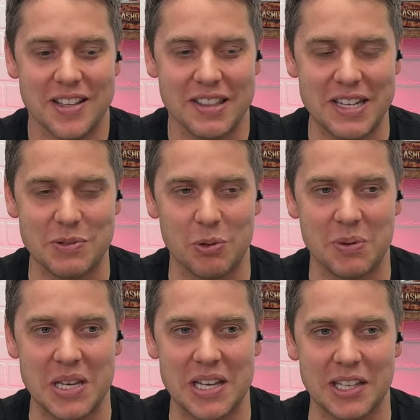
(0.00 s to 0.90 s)
these will
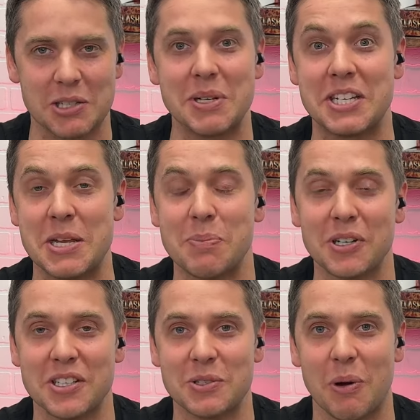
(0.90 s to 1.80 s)
be a little bit
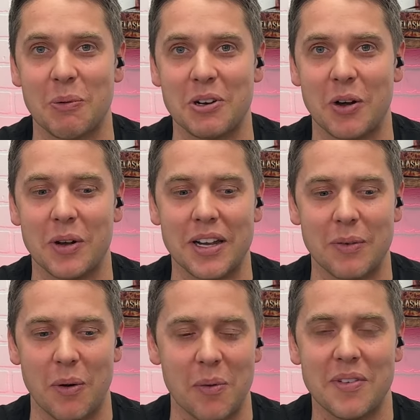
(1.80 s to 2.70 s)
deeper into what we're going
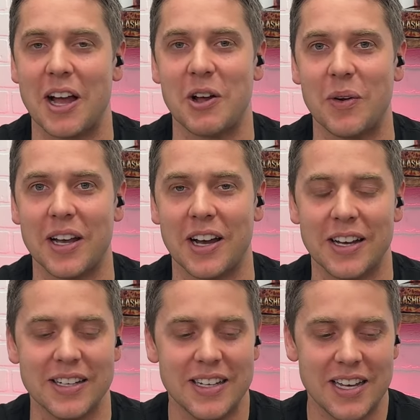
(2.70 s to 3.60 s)
what we've got going
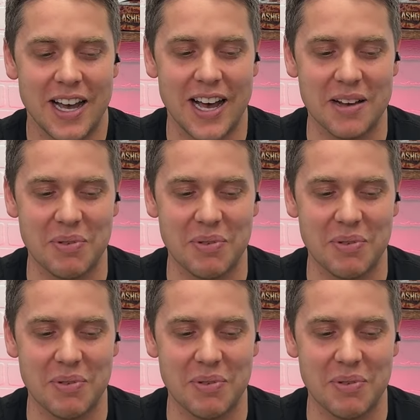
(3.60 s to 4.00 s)
on uh,